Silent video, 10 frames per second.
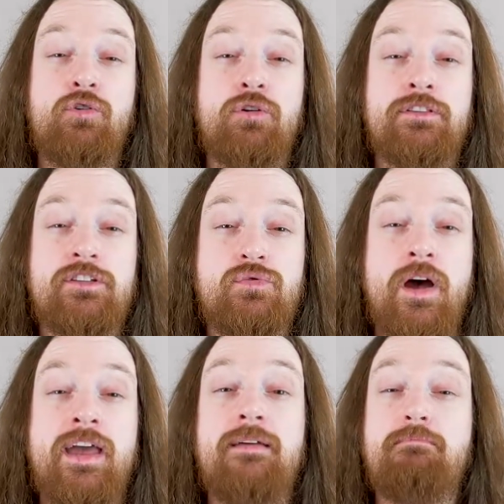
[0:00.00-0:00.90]
chord this
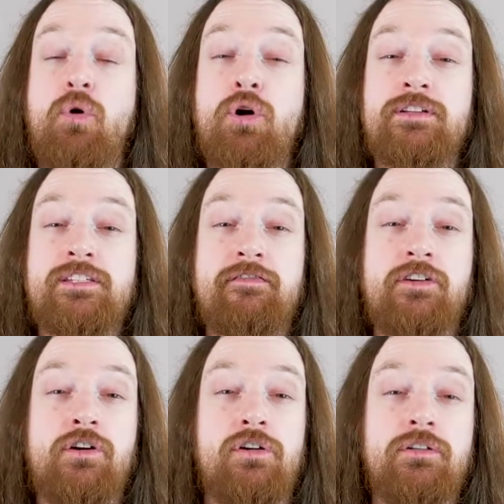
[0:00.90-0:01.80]
way more
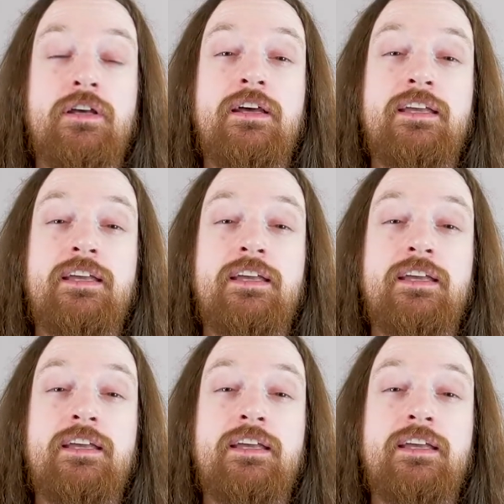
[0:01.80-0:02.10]
difficult,